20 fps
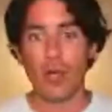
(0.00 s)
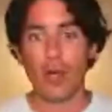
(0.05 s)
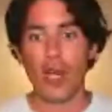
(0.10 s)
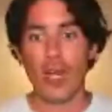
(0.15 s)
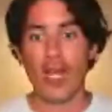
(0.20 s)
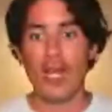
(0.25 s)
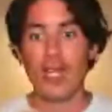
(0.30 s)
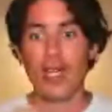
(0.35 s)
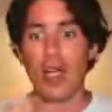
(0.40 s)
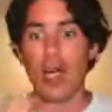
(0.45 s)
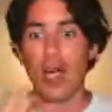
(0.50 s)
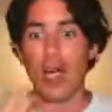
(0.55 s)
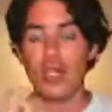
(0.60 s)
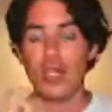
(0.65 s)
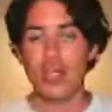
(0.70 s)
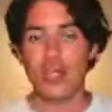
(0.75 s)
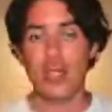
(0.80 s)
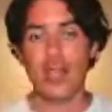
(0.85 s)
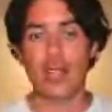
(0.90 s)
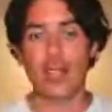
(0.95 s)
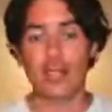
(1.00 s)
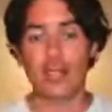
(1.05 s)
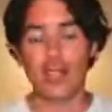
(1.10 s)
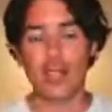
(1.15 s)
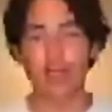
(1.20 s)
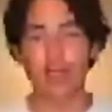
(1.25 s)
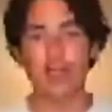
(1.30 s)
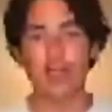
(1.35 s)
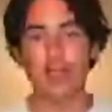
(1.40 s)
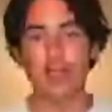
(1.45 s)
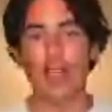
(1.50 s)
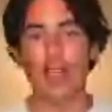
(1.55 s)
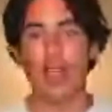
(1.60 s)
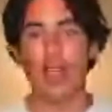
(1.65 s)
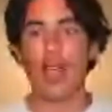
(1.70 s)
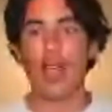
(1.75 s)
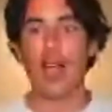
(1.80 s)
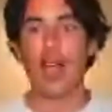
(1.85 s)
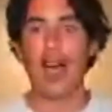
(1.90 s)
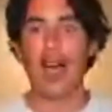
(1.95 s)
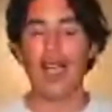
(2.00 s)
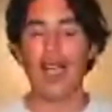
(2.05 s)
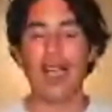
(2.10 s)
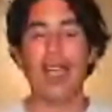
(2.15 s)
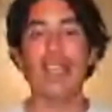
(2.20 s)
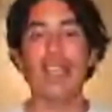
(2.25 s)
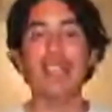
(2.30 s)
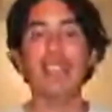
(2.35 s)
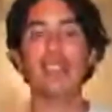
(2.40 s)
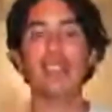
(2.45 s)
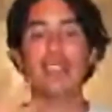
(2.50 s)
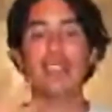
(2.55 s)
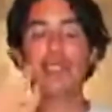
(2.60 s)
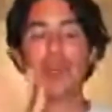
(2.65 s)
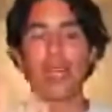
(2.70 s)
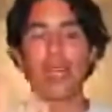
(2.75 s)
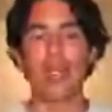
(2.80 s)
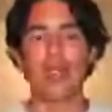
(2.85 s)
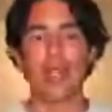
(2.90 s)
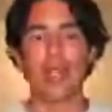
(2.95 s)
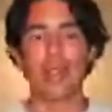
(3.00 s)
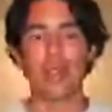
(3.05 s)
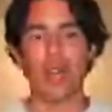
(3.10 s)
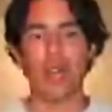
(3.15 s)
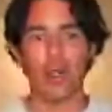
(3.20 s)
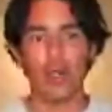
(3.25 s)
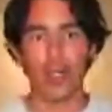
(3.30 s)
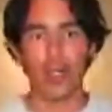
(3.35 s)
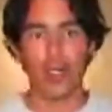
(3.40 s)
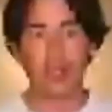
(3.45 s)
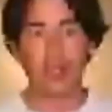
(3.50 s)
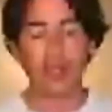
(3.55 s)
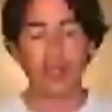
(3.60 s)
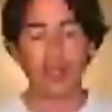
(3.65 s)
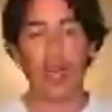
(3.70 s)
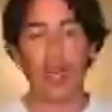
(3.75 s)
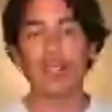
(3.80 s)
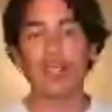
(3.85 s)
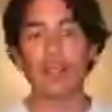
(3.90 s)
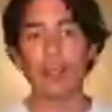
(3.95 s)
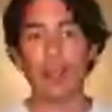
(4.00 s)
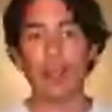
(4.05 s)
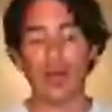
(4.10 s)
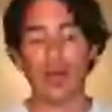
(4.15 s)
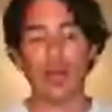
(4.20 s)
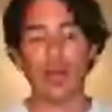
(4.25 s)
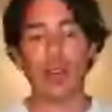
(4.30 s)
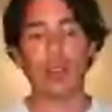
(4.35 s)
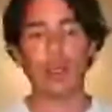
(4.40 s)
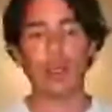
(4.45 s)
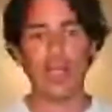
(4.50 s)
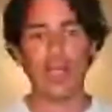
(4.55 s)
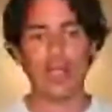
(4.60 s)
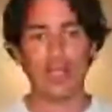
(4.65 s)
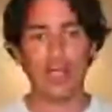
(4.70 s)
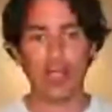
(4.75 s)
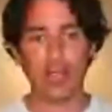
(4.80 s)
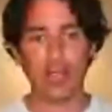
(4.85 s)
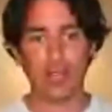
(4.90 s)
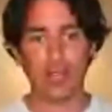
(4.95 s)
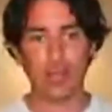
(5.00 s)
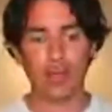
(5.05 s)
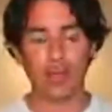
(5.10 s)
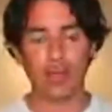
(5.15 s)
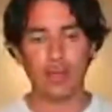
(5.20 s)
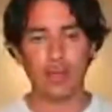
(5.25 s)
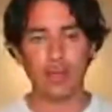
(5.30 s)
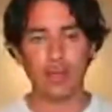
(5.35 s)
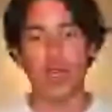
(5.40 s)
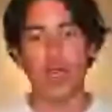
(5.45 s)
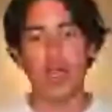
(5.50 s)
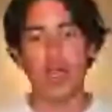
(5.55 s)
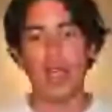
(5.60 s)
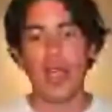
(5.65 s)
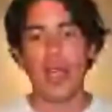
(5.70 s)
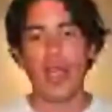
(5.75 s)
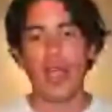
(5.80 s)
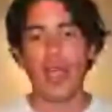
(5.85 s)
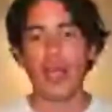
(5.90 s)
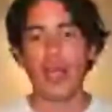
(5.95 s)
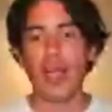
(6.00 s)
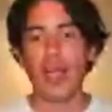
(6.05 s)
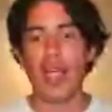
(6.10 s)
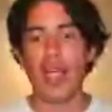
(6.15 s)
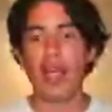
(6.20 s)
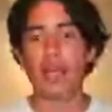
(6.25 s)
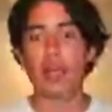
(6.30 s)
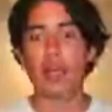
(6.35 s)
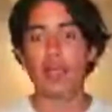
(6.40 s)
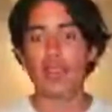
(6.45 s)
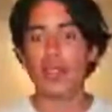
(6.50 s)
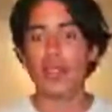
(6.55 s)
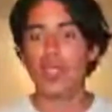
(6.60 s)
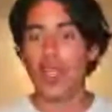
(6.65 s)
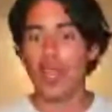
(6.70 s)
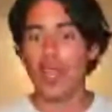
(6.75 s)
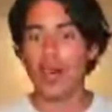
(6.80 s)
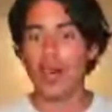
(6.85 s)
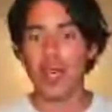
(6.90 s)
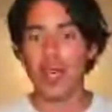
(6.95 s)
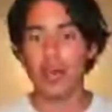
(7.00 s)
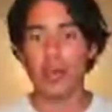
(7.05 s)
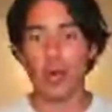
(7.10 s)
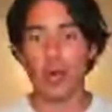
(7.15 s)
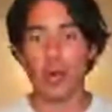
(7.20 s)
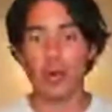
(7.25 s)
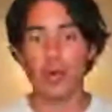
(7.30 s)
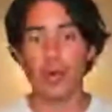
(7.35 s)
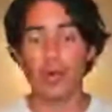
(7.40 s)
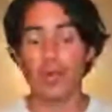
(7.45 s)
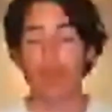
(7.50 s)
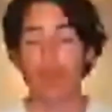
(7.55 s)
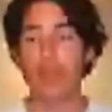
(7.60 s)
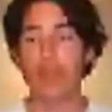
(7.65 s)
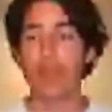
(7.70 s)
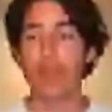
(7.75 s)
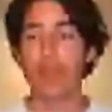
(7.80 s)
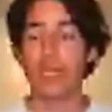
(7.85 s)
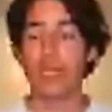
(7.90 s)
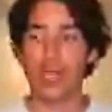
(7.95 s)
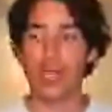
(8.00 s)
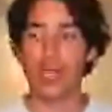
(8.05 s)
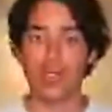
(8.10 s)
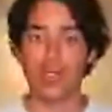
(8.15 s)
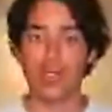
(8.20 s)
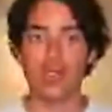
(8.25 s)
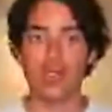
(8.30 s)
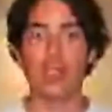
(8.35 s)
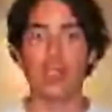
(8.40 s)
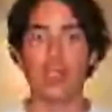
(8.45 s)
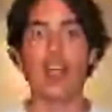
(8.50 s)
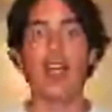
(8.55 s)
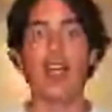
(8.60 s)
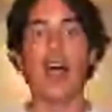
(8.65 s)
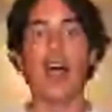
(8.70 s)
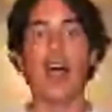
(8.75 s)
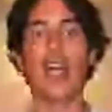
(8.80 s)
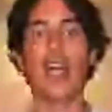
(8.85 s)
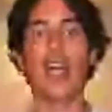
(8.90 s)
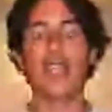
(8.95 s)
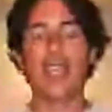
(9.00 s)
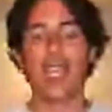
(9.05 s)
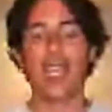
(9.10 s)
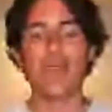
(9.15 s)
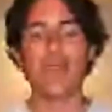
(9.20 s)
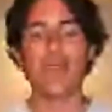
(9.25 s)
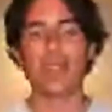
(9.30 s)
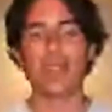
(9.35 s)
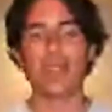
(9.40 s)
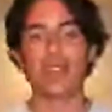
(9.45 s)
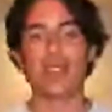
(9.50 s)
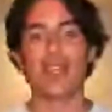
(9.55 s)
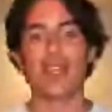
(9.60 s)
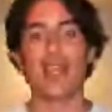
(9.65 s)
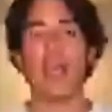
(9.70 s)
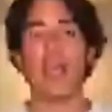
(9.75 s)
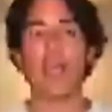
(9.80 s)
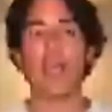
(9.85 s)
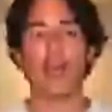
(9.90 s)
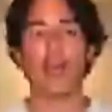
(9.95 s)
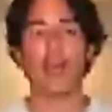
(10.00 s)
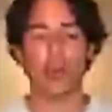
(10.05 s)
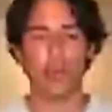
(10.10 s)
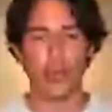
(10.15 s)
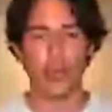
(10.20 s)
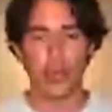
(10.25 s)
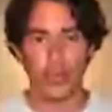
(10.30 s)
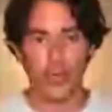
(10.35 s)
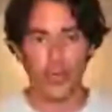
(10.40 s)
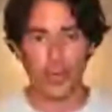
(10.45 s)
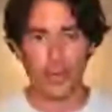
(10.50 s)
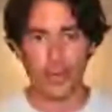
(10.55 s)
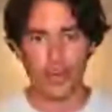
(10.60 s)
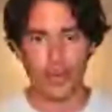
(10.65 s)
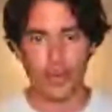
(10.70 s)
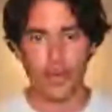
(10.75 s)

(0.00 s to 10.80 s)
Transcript: When I understand this, I integrate that darkness as a part of myself. And I am not scared anymore because I gave it a purpose.